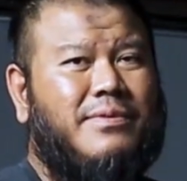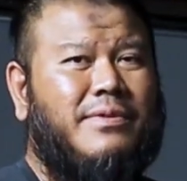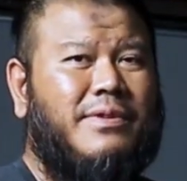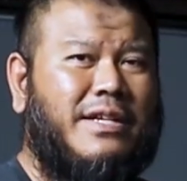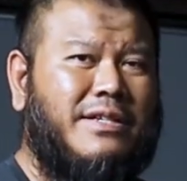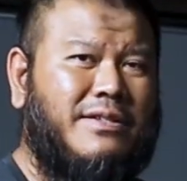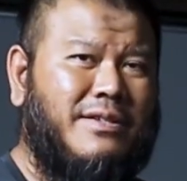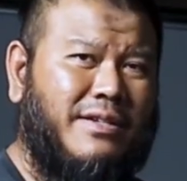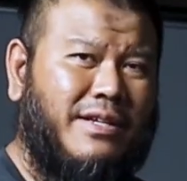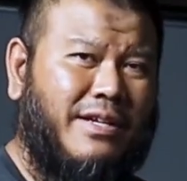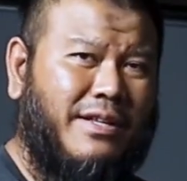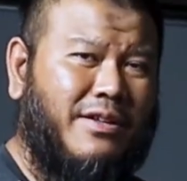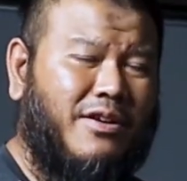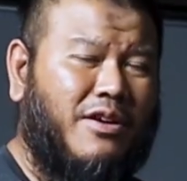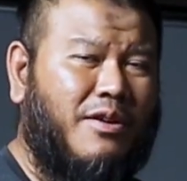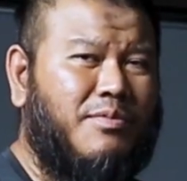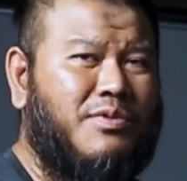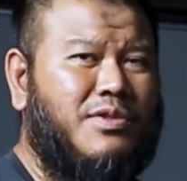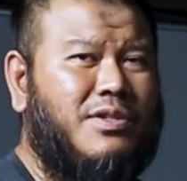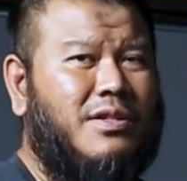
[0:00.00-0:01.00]
There's another
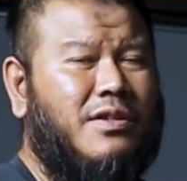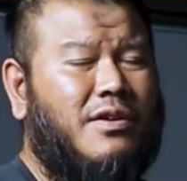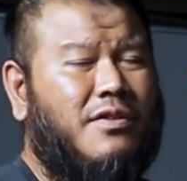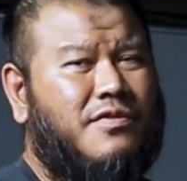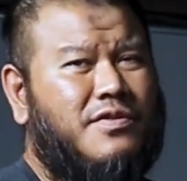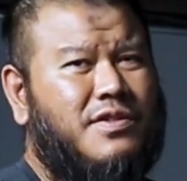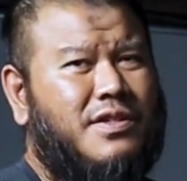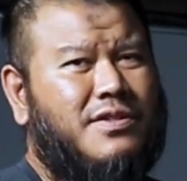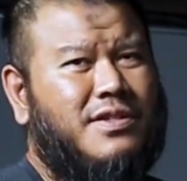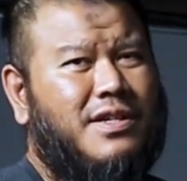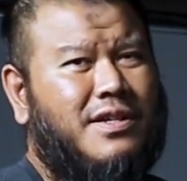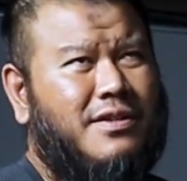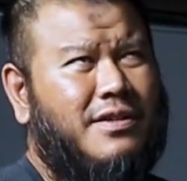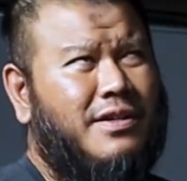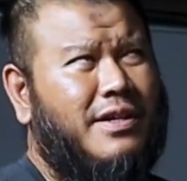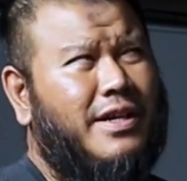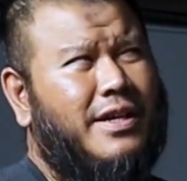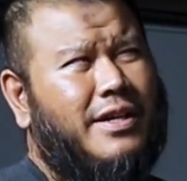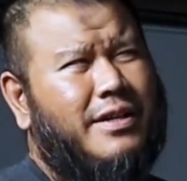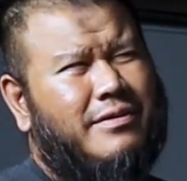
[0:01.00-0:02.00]
option of
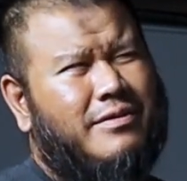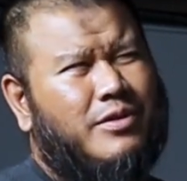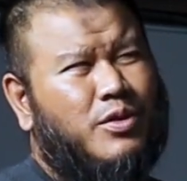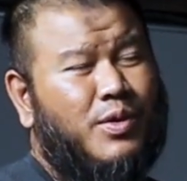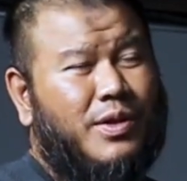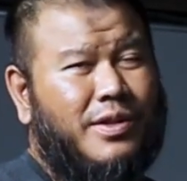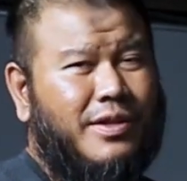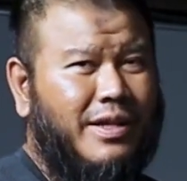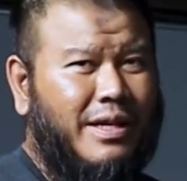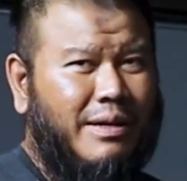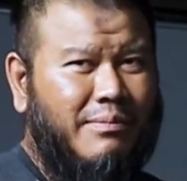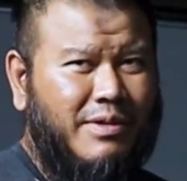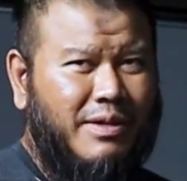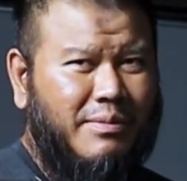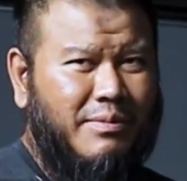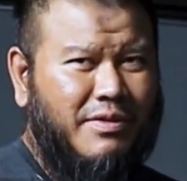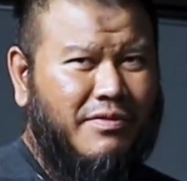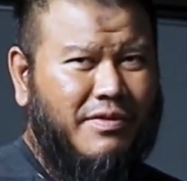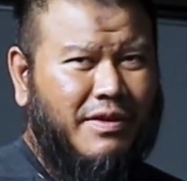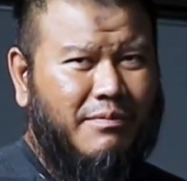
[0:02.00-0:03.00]
620
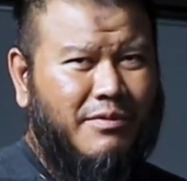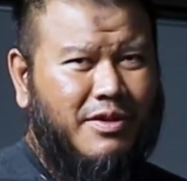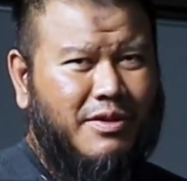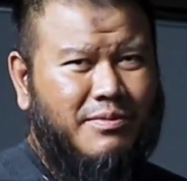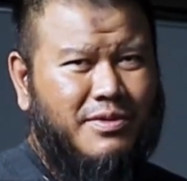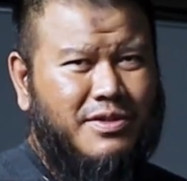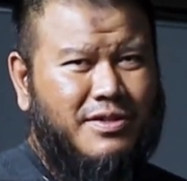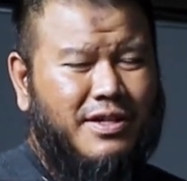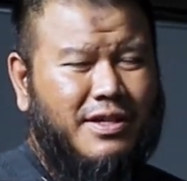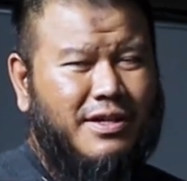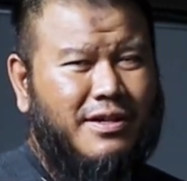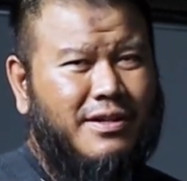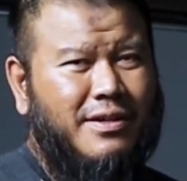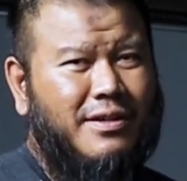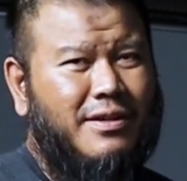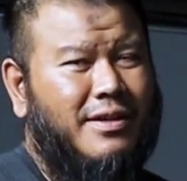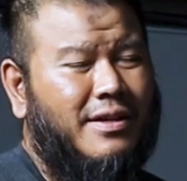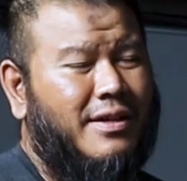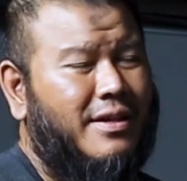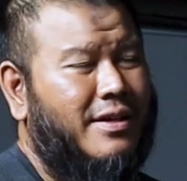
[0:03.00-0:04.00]
mm if I'm not mistaken.